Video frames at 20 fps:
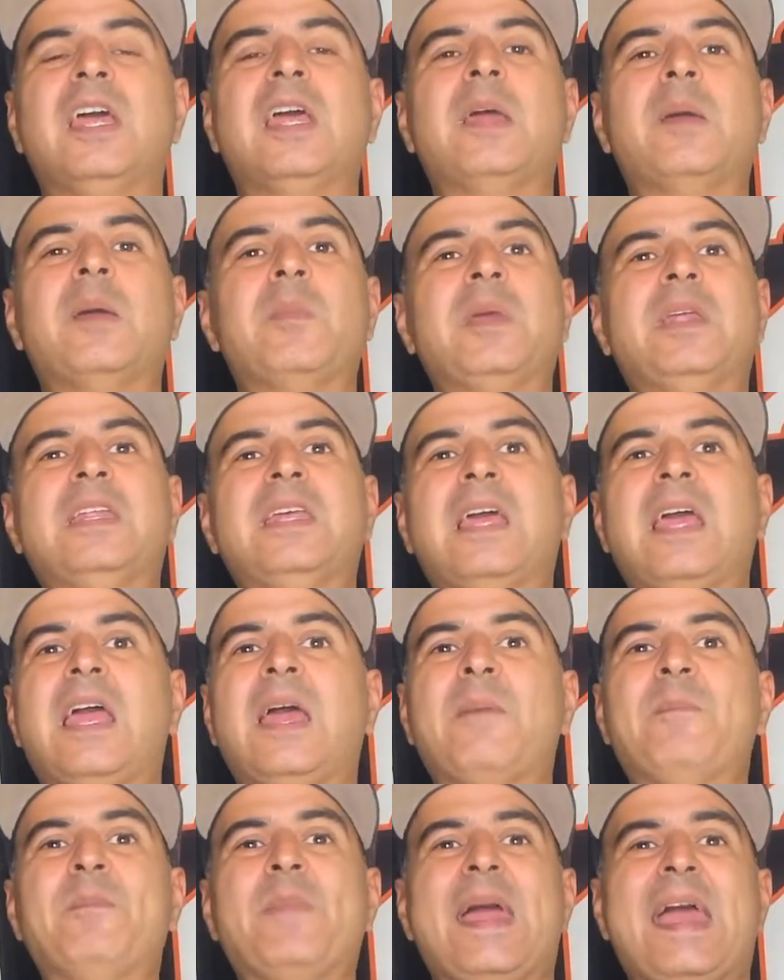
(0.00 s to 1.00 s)
I mean,
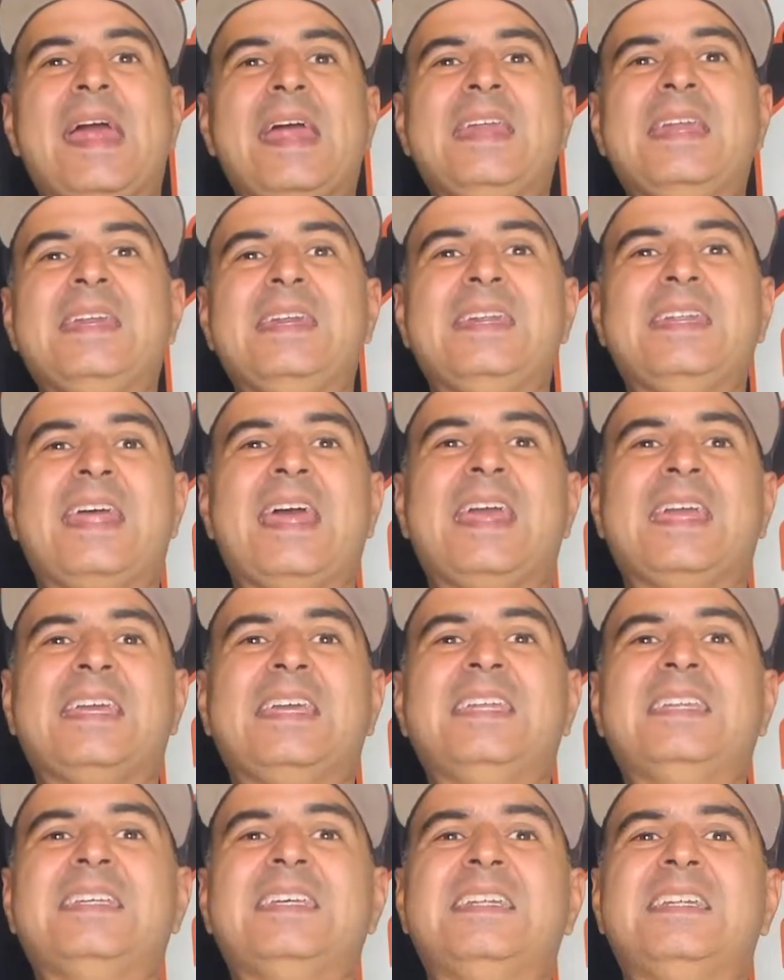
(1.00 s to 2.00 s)
Matt Nagy
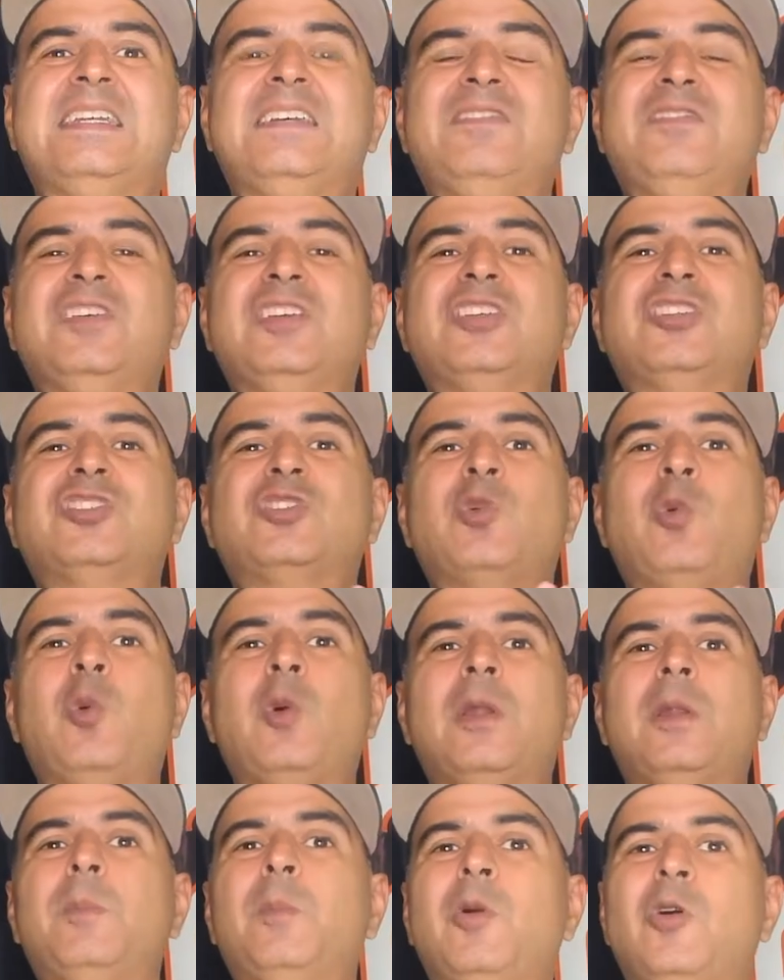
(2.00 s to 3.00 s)
didn't even show
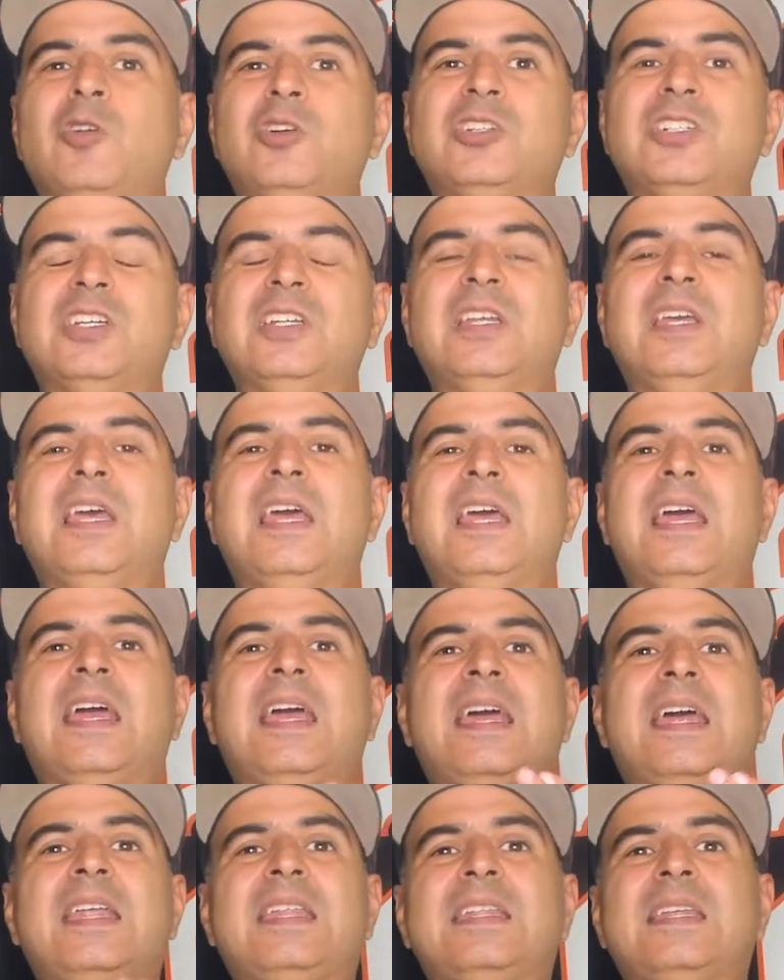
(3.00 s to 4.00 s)
one emotion
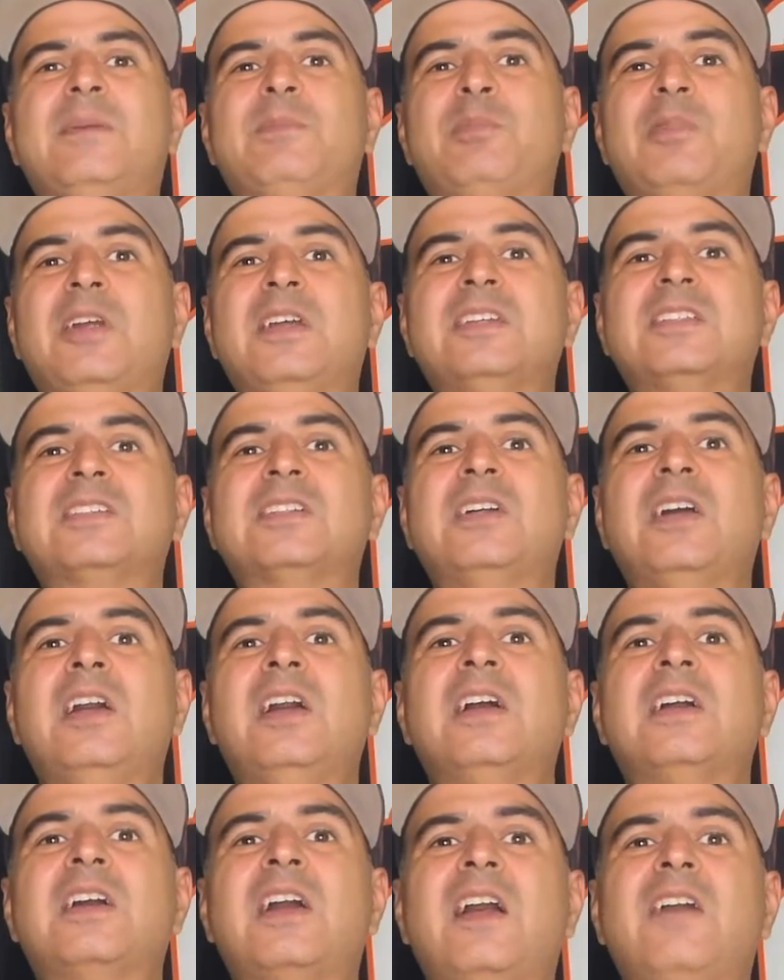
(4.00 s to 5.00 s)
in the press
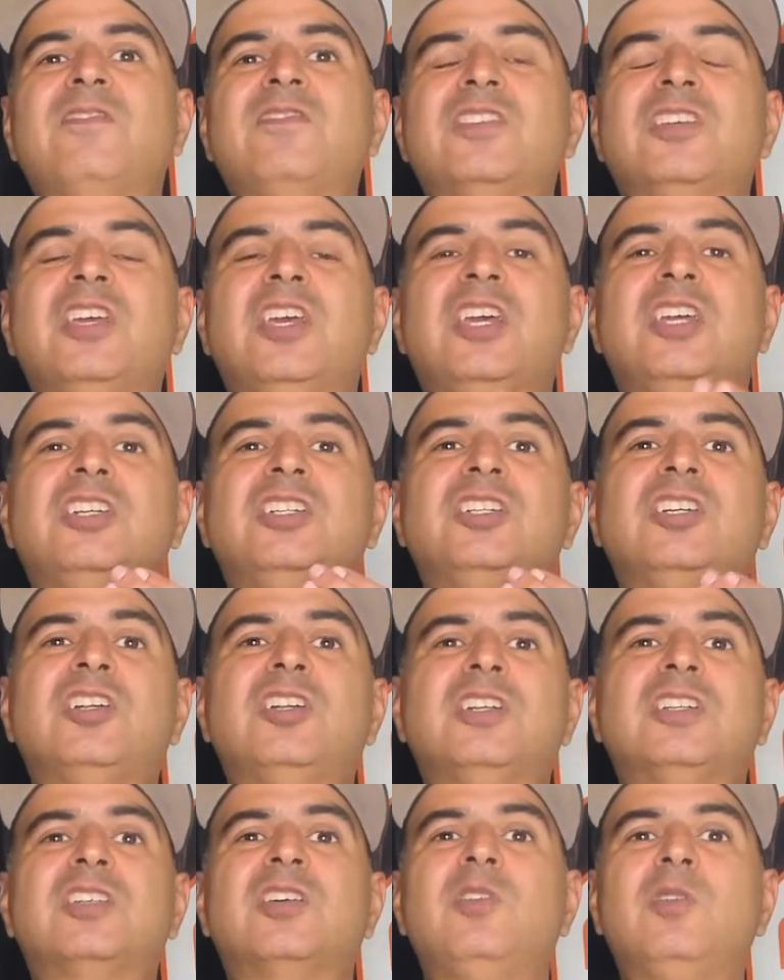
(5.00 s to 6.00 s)
conference. He should
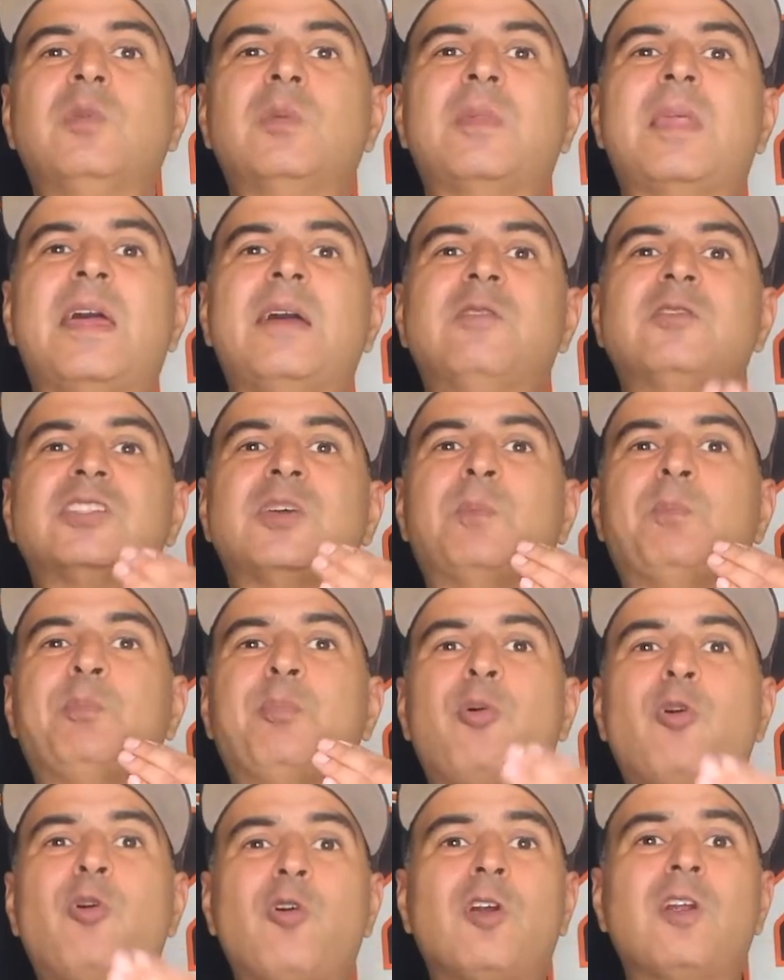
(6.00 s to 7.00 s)
have told him that it was a
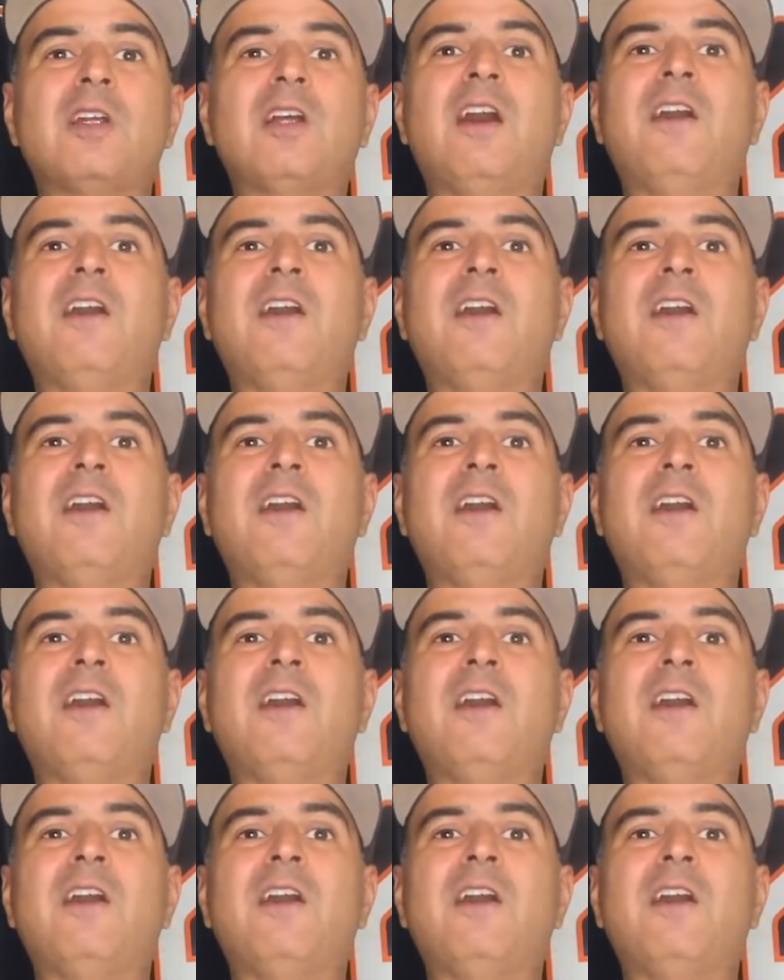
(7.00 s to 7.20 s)
poor